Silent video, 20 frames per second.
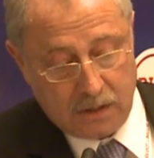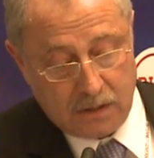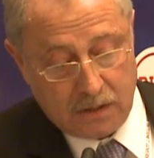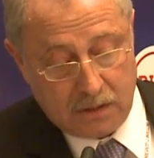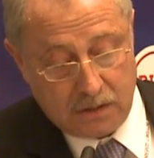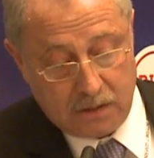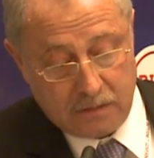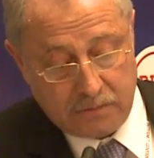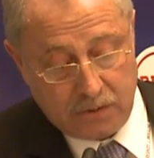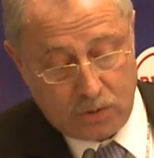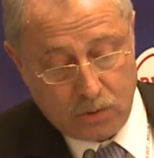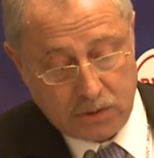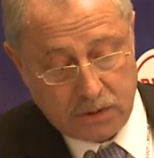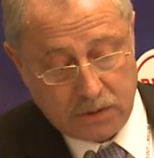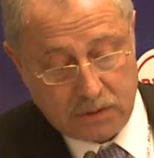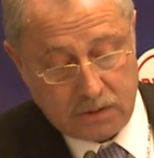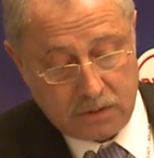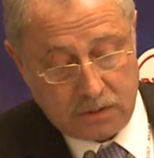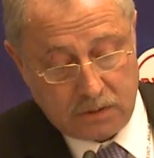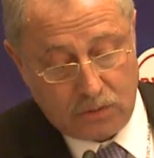as part of
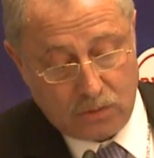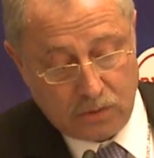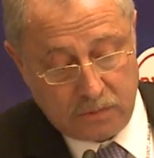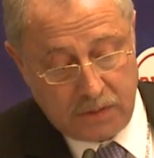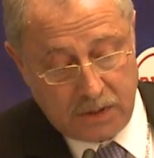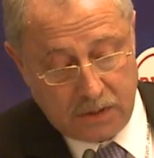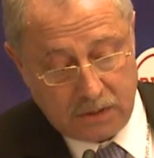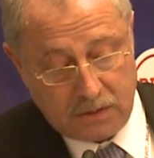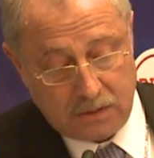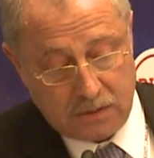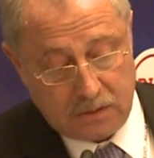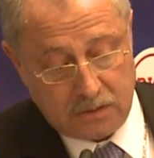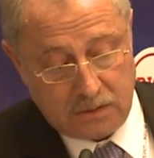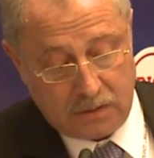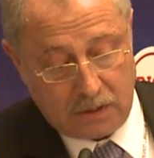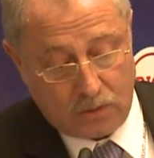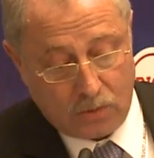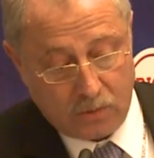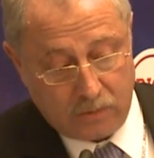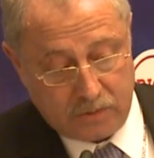the natural
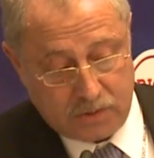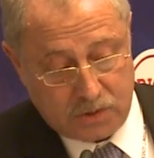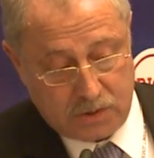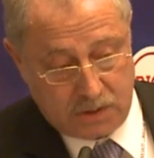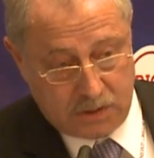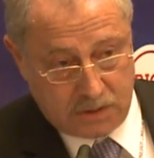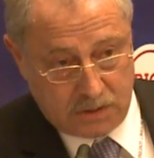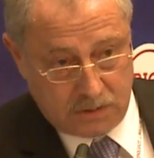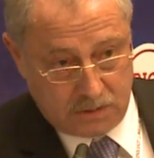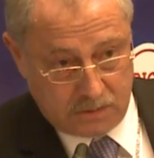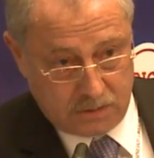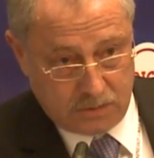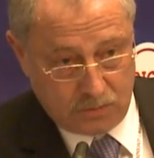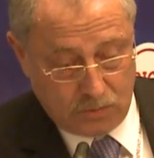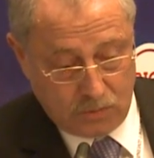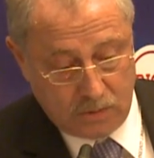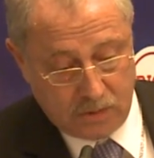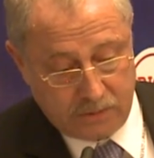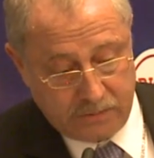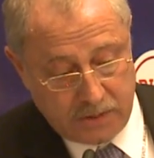
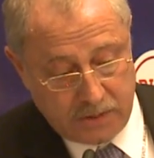evolution,